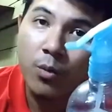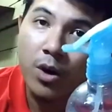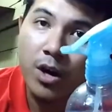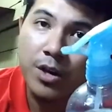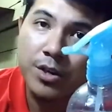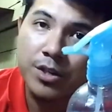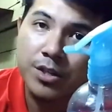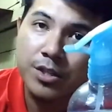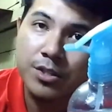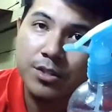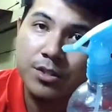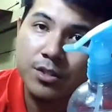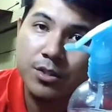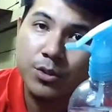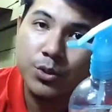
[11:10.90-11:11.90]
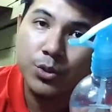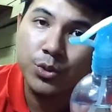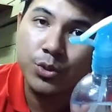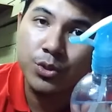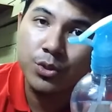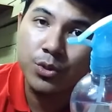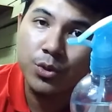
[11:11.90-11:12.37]
Water is
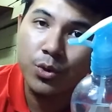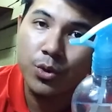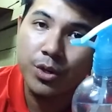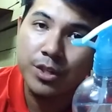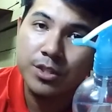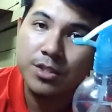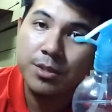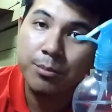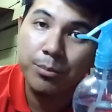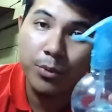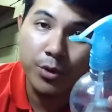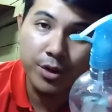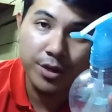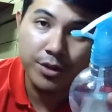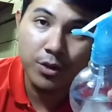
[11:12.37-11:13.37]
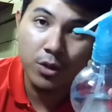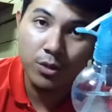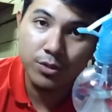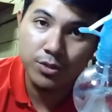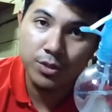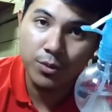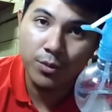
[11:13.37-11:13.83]
good, or it's important
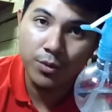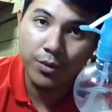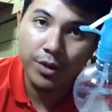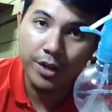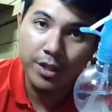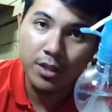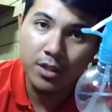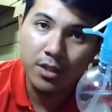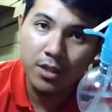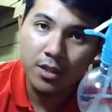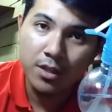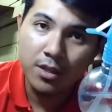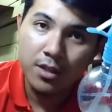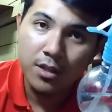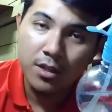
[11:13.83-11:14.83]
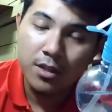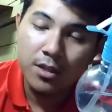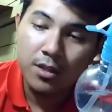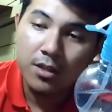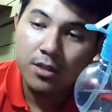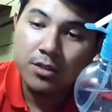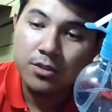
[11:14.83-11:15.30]
also, right?
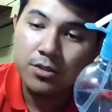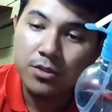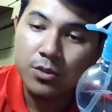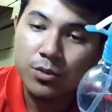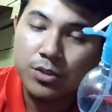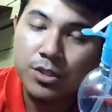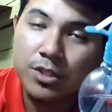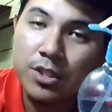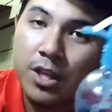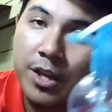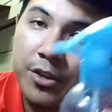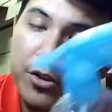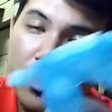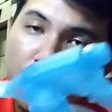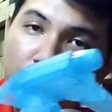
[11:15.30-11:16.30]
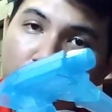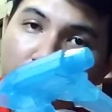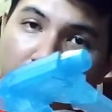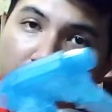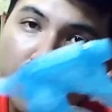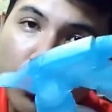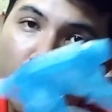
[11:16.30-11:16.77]
So just like
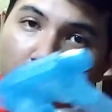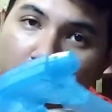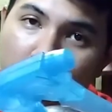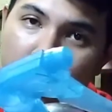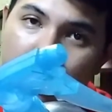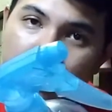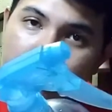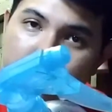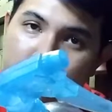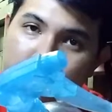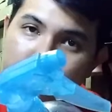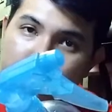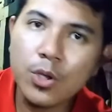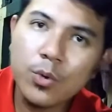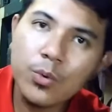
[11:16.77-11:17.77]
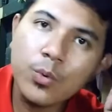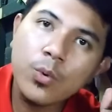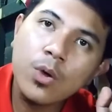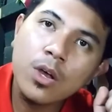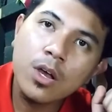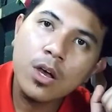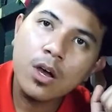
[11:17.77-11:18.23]
you need water.
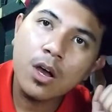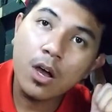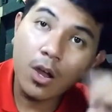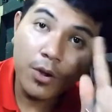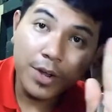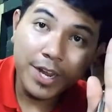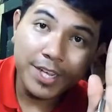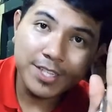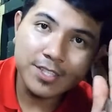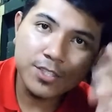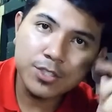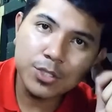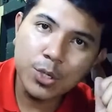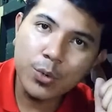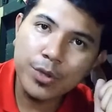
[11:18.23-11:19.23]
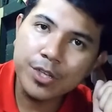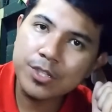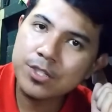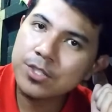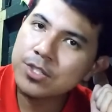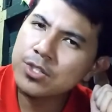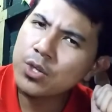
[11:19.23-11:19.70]
Alright, so
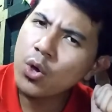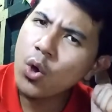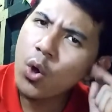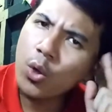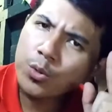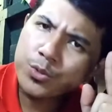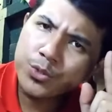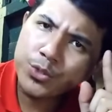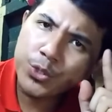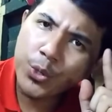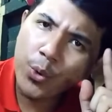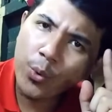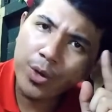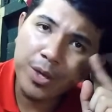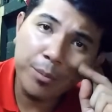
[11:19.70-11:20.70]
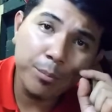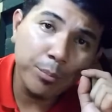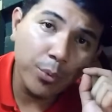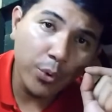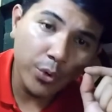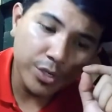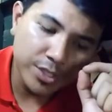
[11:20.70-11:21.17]
it's also
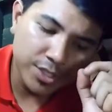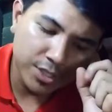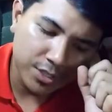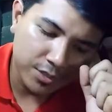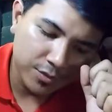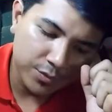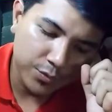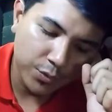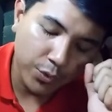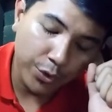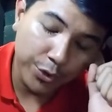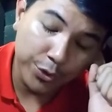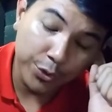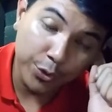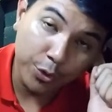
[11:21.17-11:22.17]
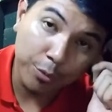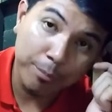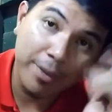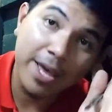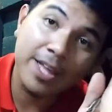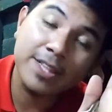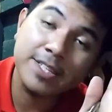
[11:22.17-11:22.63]
important for your
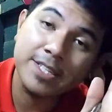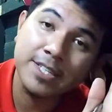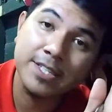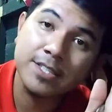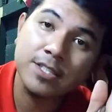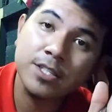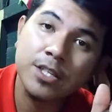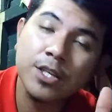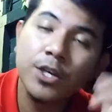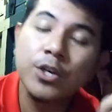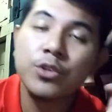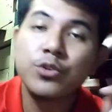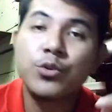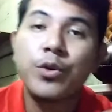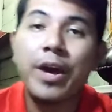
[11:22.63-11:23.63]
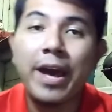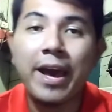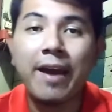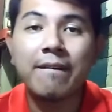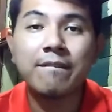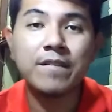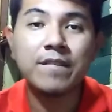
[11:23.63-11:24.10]
mantis to
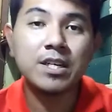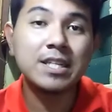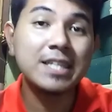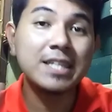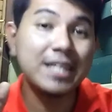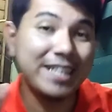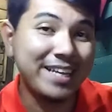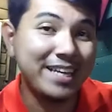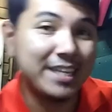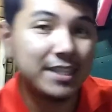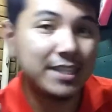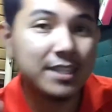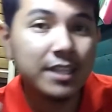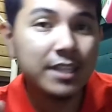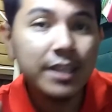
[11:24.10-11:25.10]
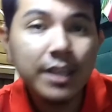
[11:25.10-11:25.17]
have a clean